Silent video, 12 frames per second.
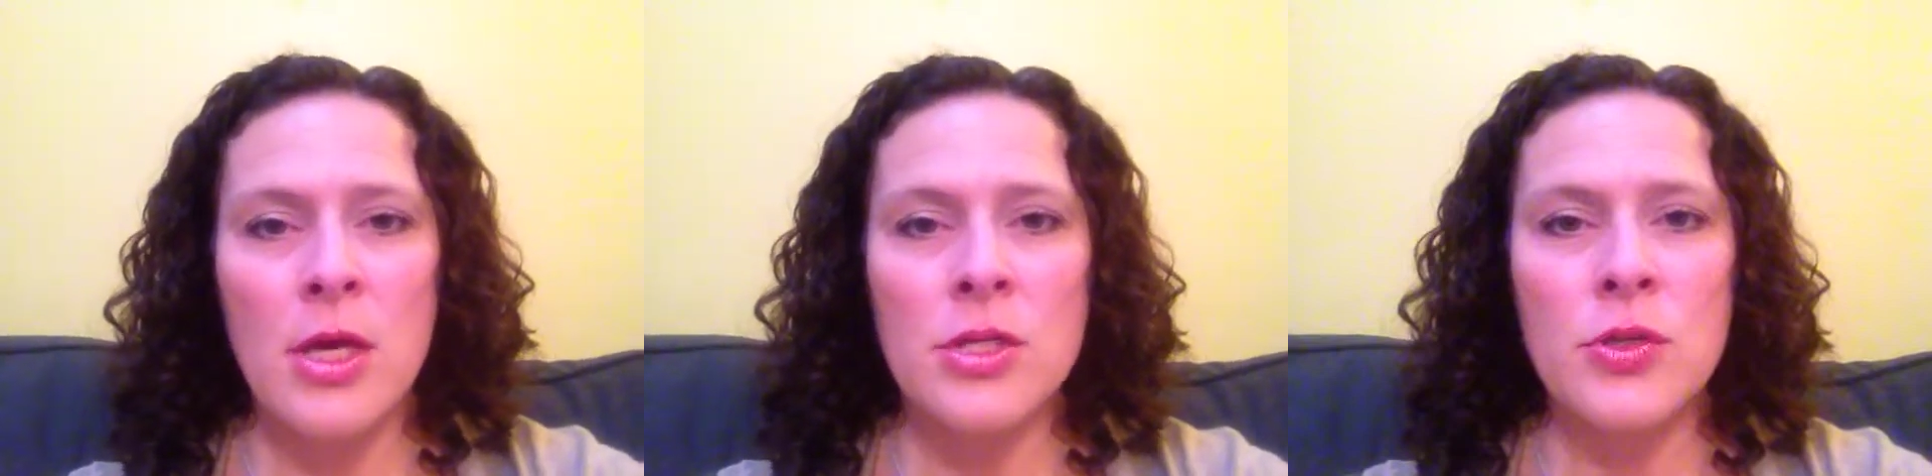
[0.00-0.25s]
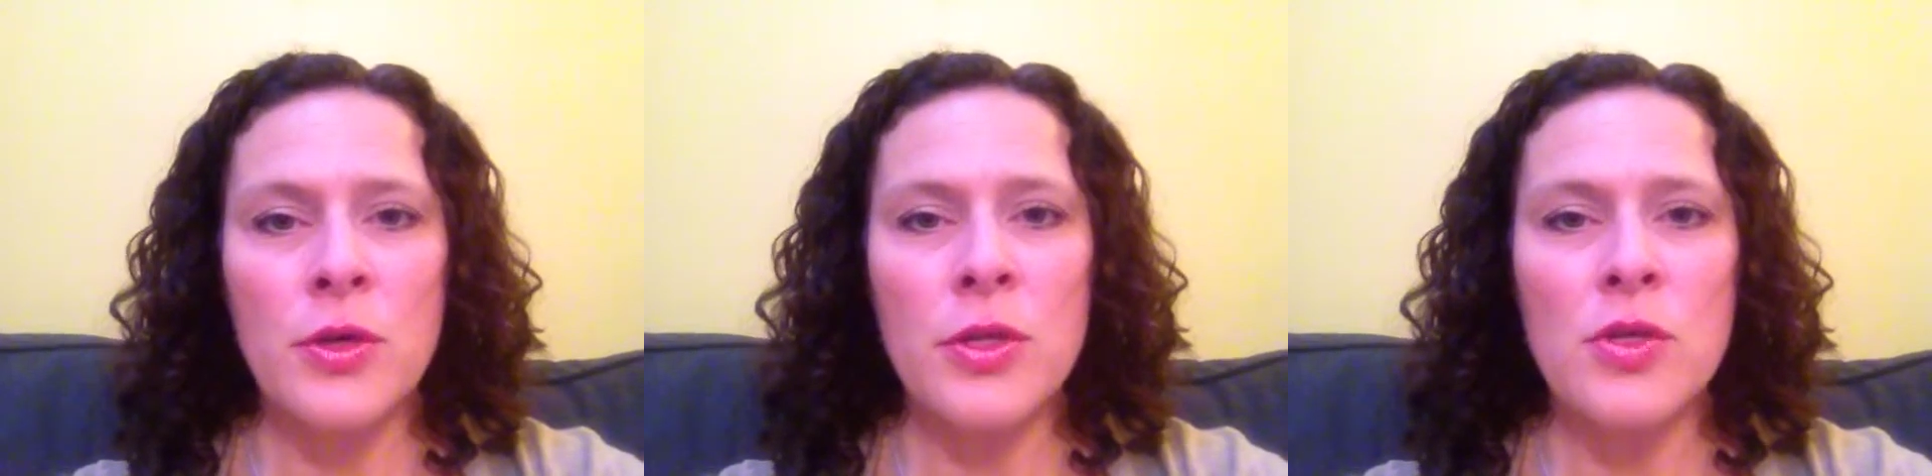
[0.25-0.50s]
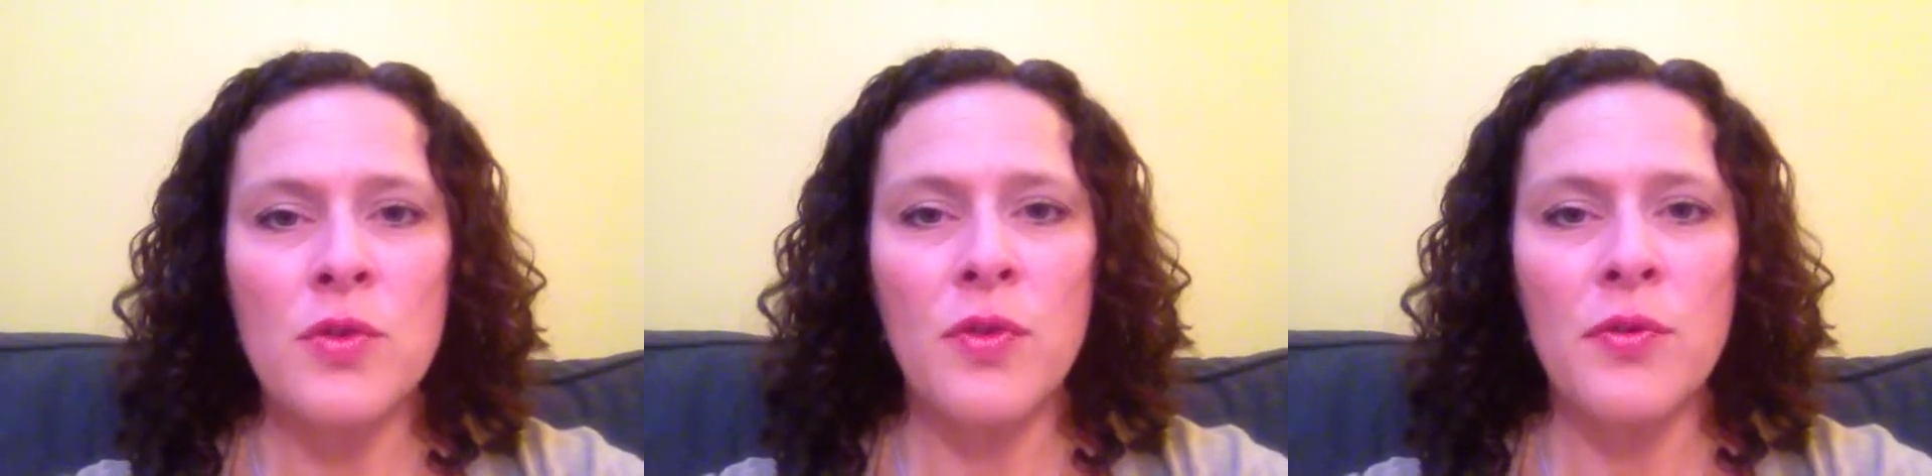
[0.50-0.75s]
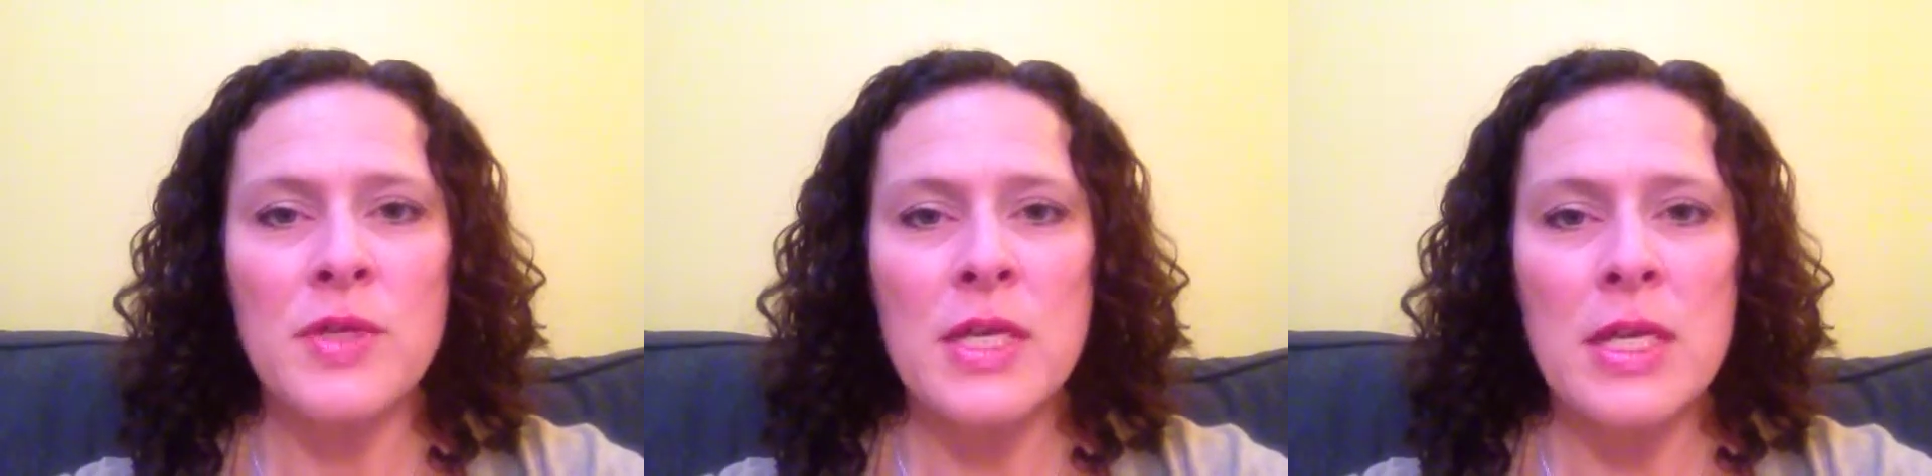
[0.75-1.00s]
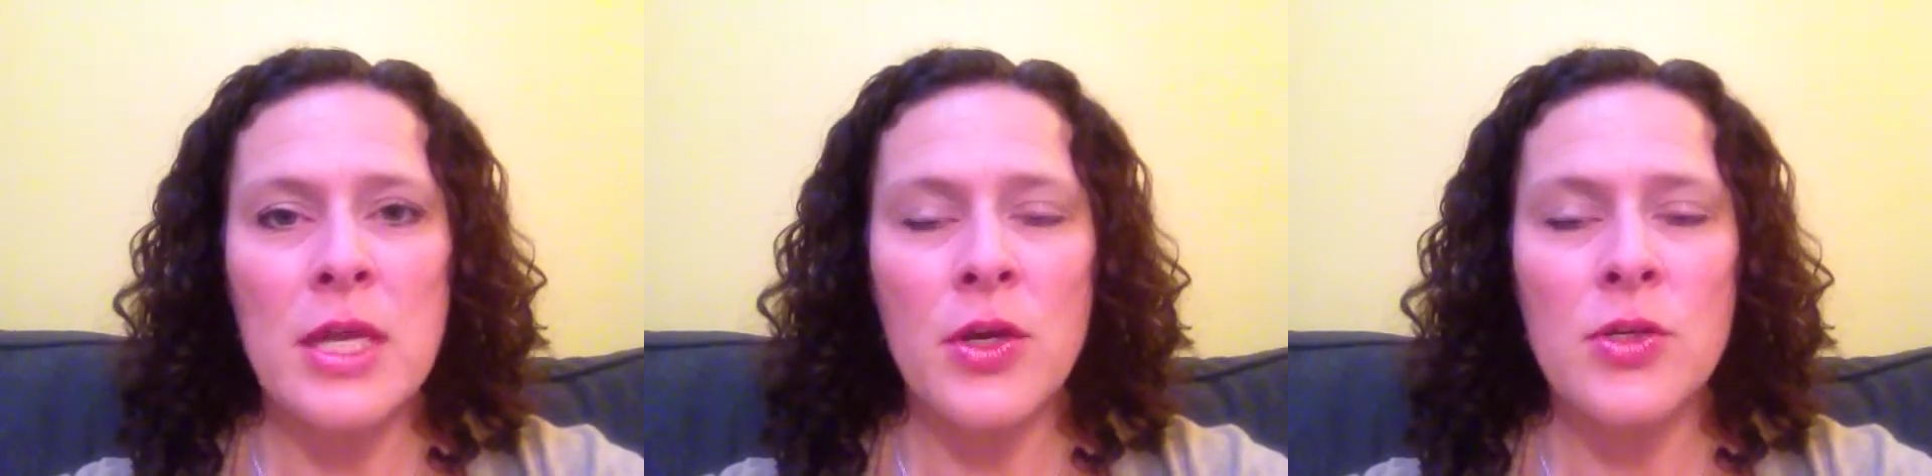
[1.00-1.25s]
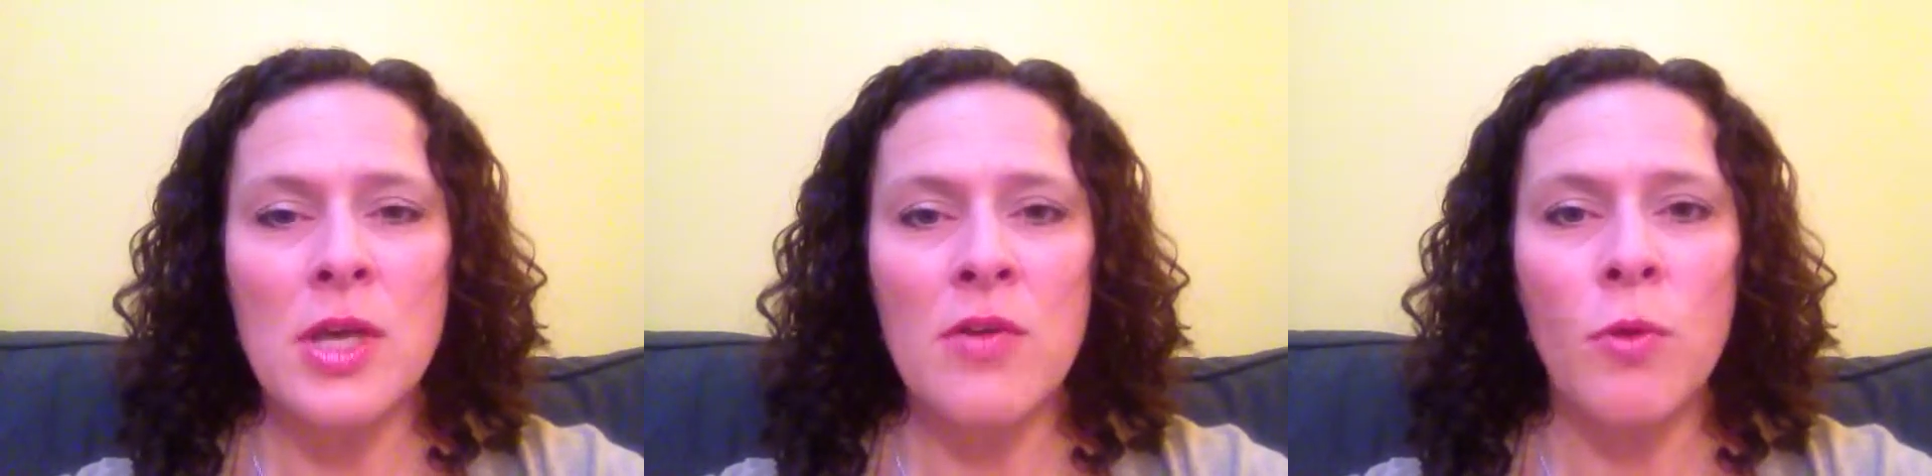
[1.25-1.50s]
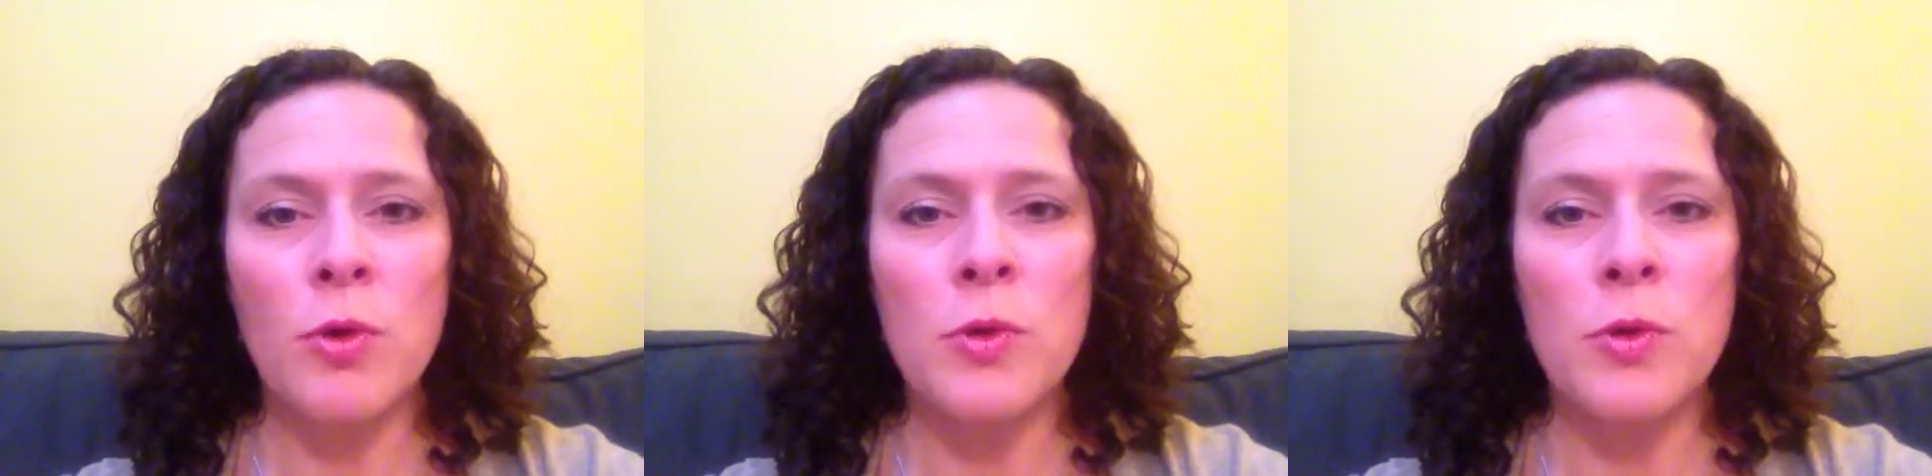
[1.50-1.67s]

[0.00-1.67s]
During those fifteen years, I've worked